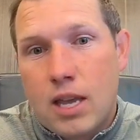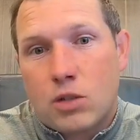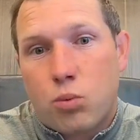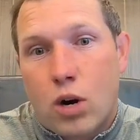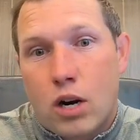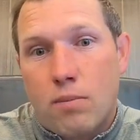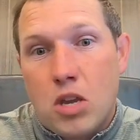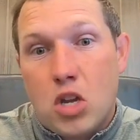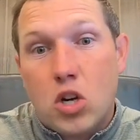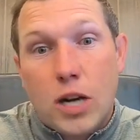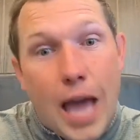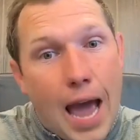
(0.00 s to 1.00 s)
things we're going to be
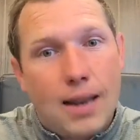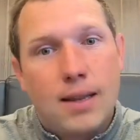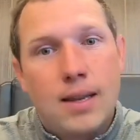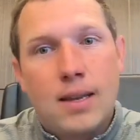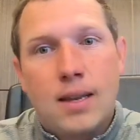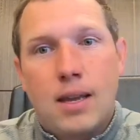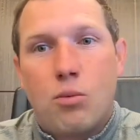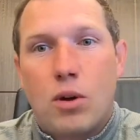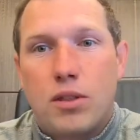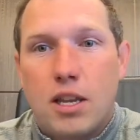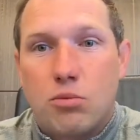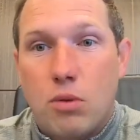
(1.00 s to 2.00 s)
good at and
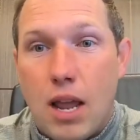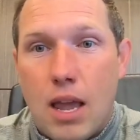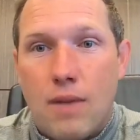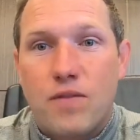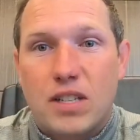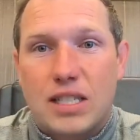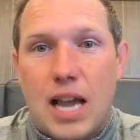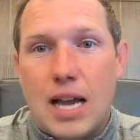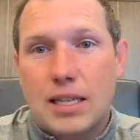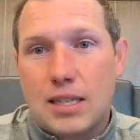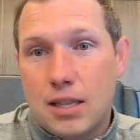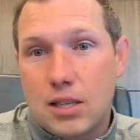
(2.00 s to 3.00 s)
what things we need to
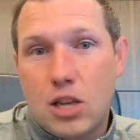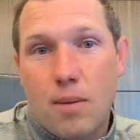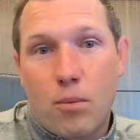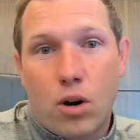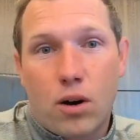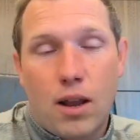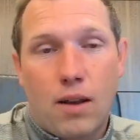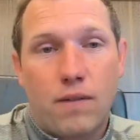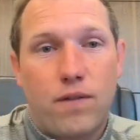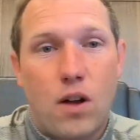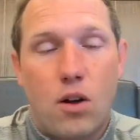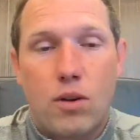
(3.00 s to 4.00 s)
emphasize in the summer
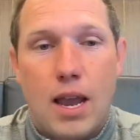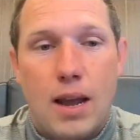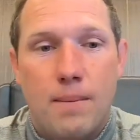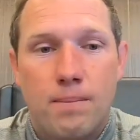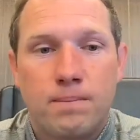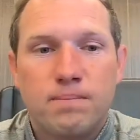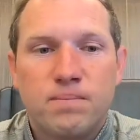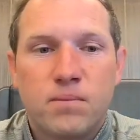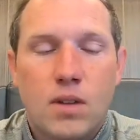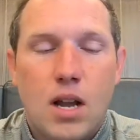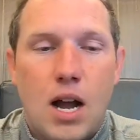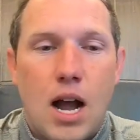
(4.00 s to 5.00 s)
and fall camp.
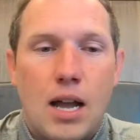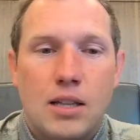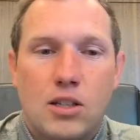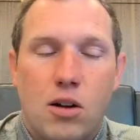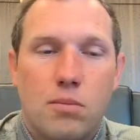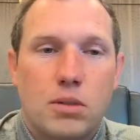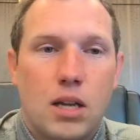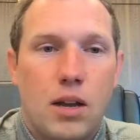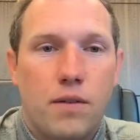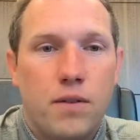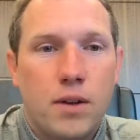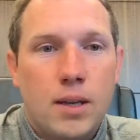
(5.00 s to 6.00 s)
In terms
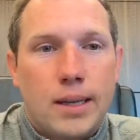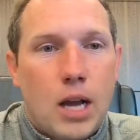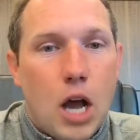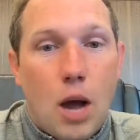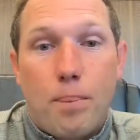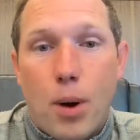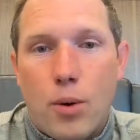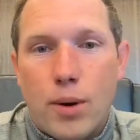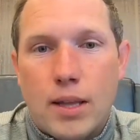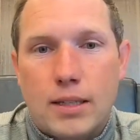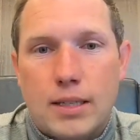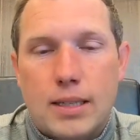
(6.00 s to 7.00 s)
of
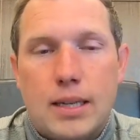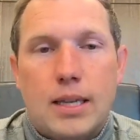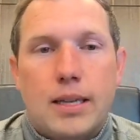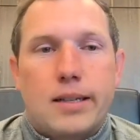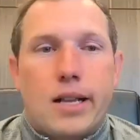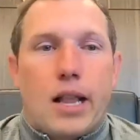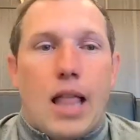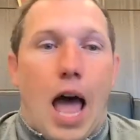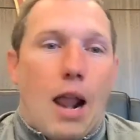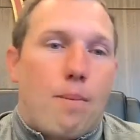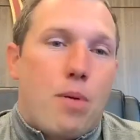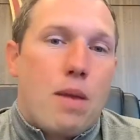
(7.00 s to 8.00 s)
opponents, a
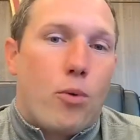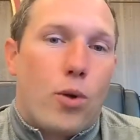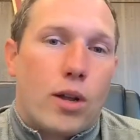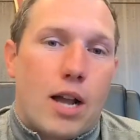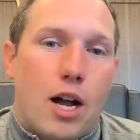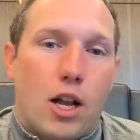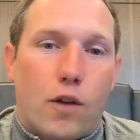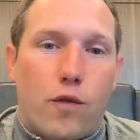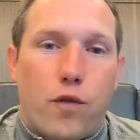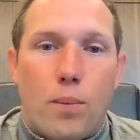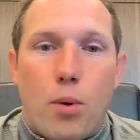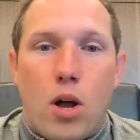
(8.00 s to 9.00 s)
lot of people in college
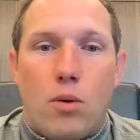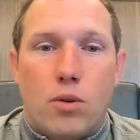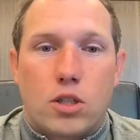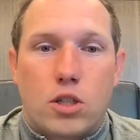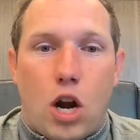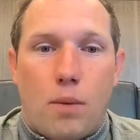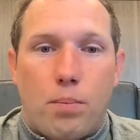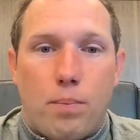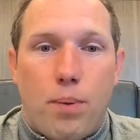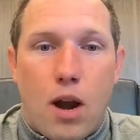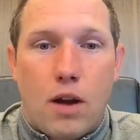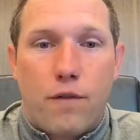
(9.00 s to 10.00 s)
football will start
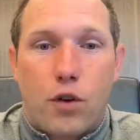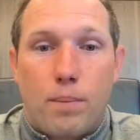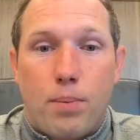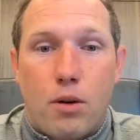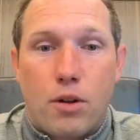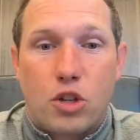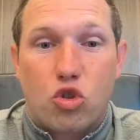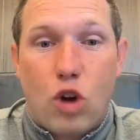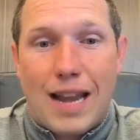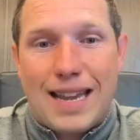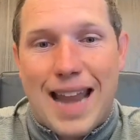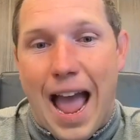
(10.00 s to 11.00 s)
preparing for opponents
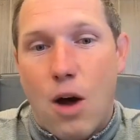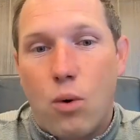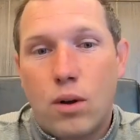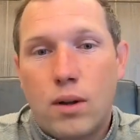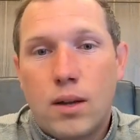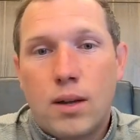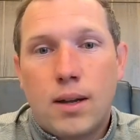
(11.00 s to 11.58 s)
right now